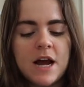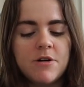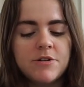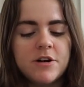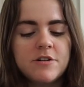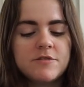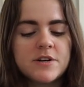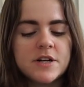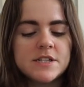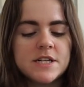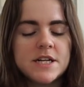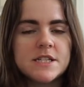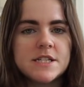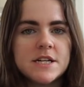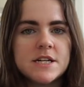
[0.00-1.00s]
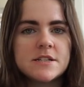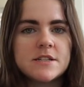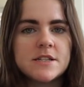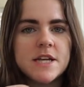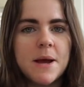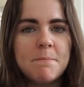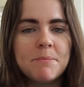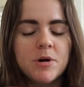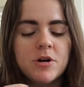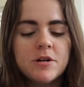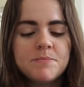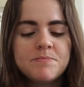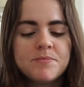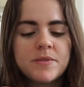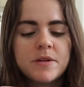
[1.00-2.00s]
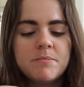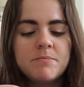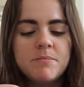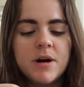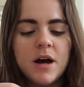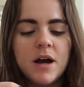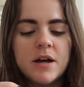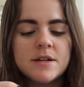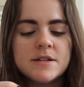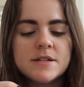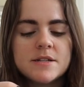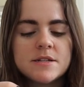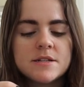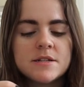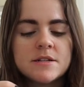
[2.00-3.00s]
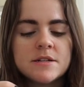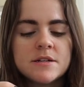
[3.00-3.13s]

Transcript: out of because it's a sample, but